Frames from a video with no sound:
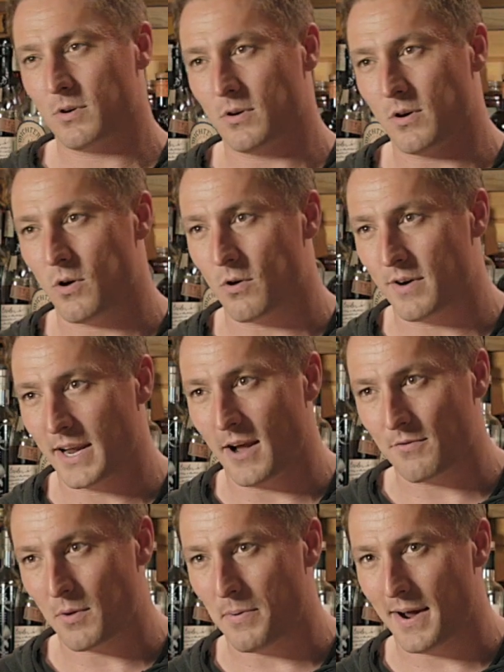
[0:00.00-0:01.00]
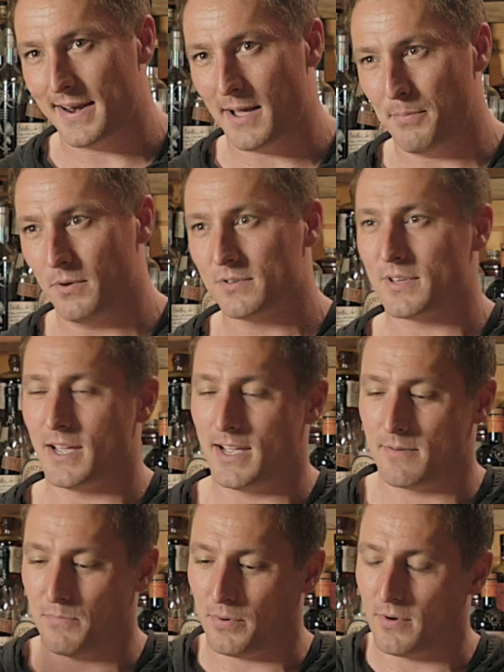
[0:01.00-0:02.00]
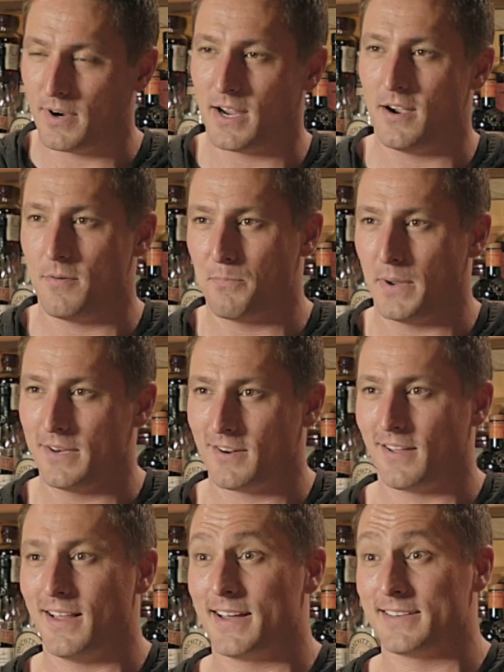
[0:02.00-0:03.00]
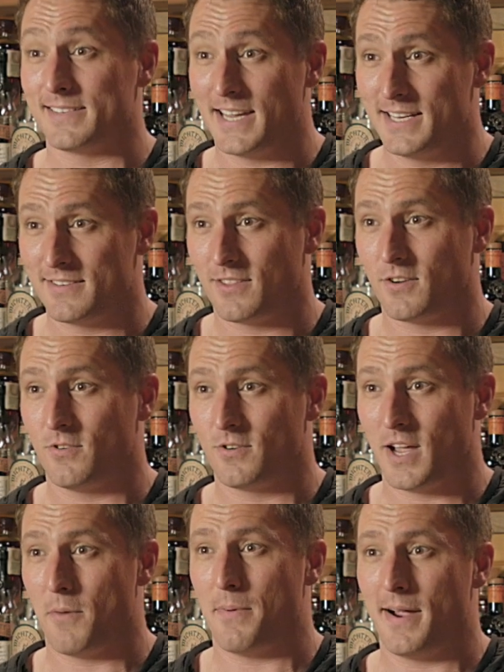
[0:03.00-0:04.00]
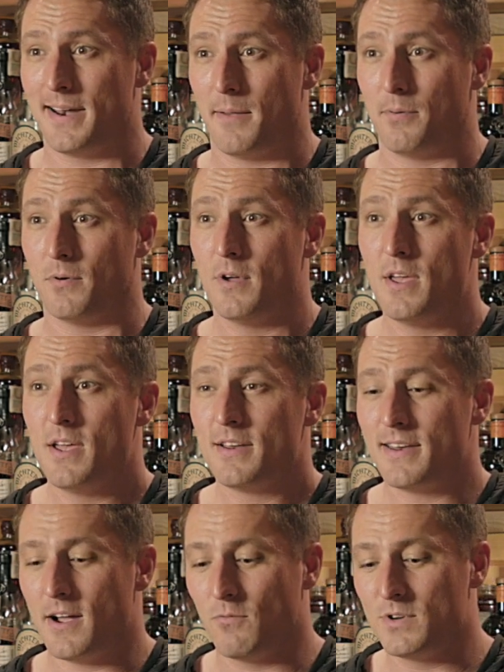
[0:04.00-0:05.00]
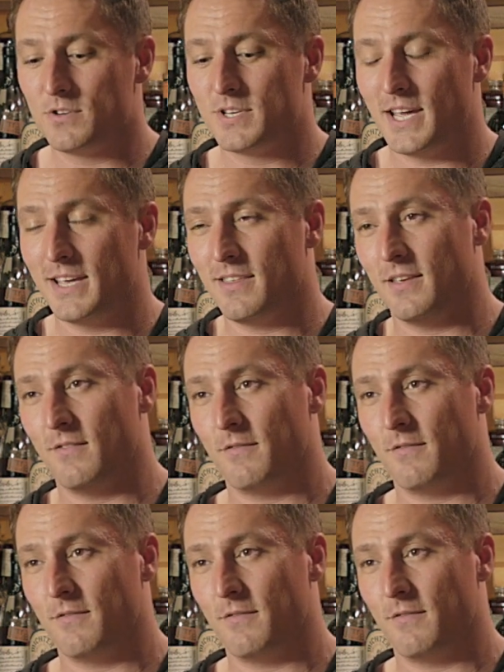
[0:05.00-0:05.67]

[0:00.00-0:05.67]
coring out the pineapples and pouring our Piña Coladas into the cored out pineapple. Now, when you take the